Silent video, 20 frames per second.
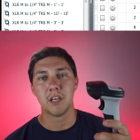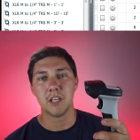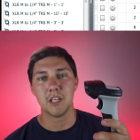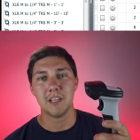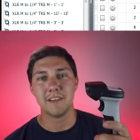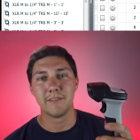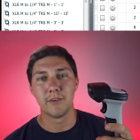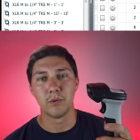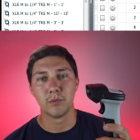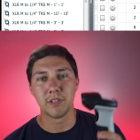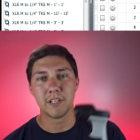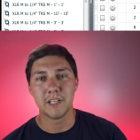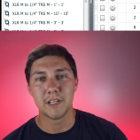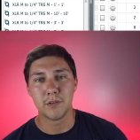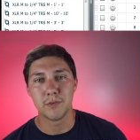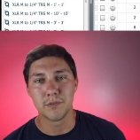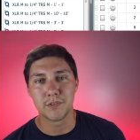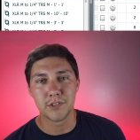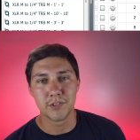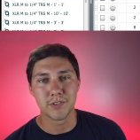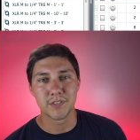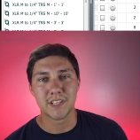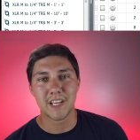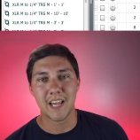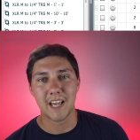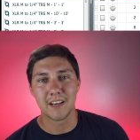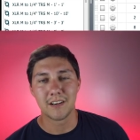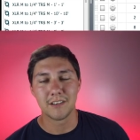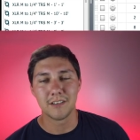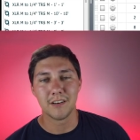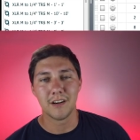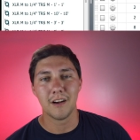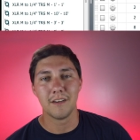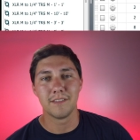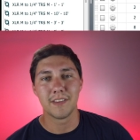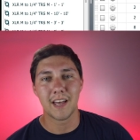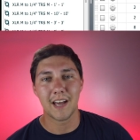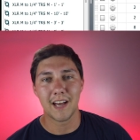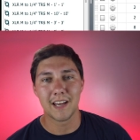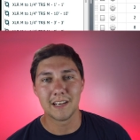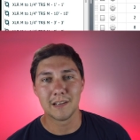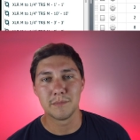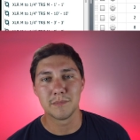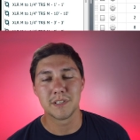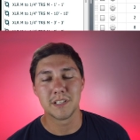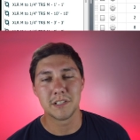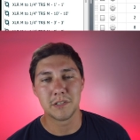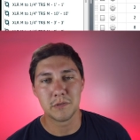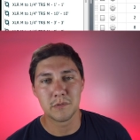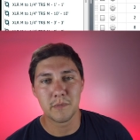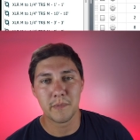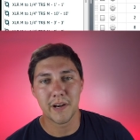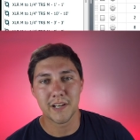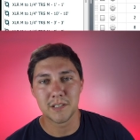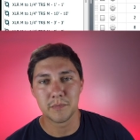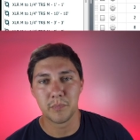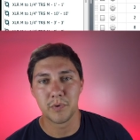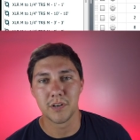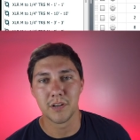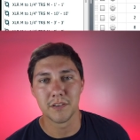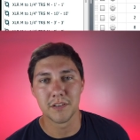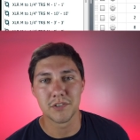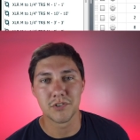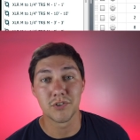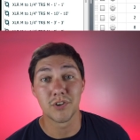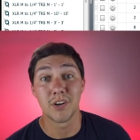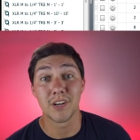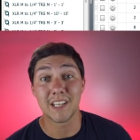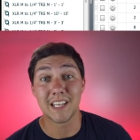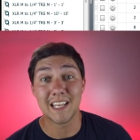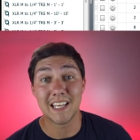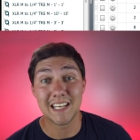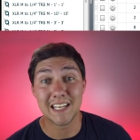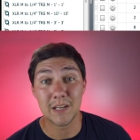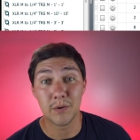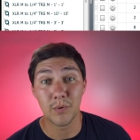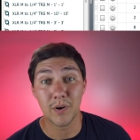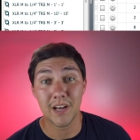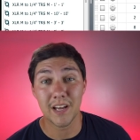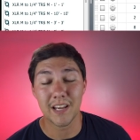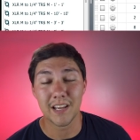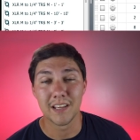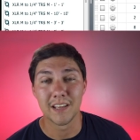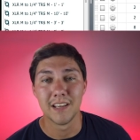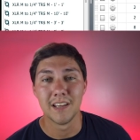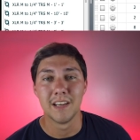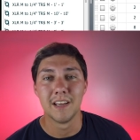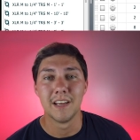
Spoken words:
You've only used your scanner of the items that you were about to put on the truck anyway.